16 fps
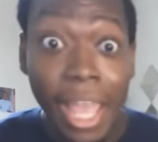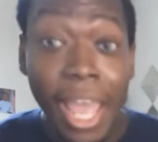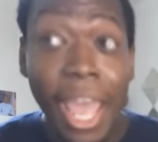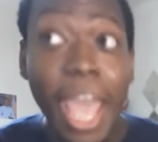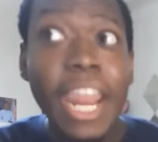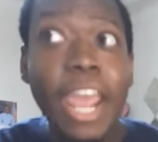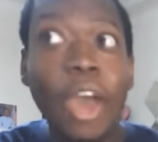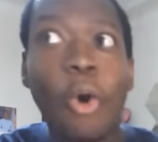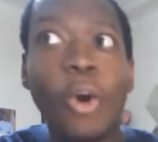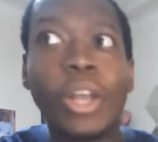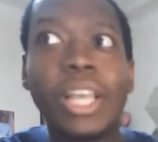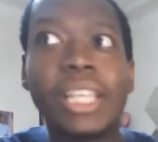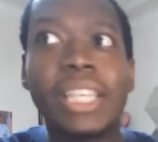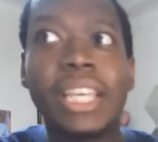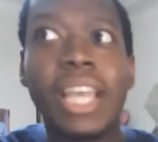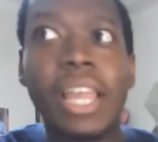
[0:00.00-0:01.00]
And they all get
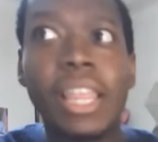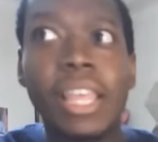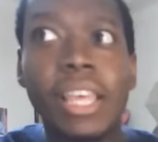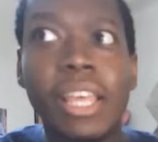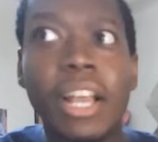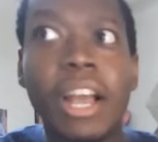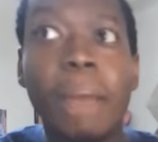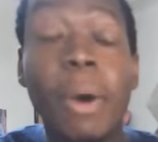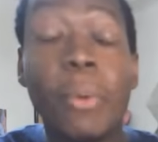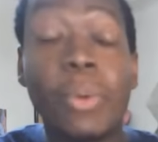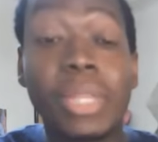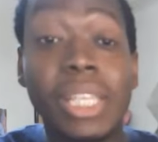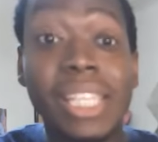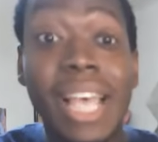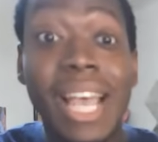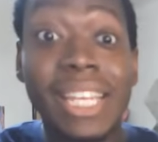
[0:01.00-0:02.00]
together, come up with
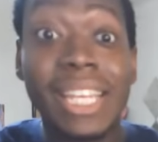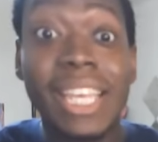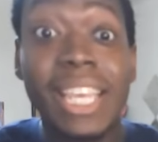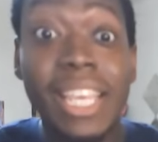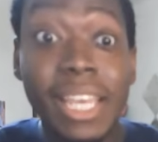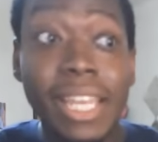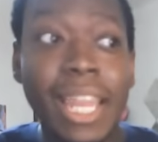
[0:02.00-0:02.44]
this idea.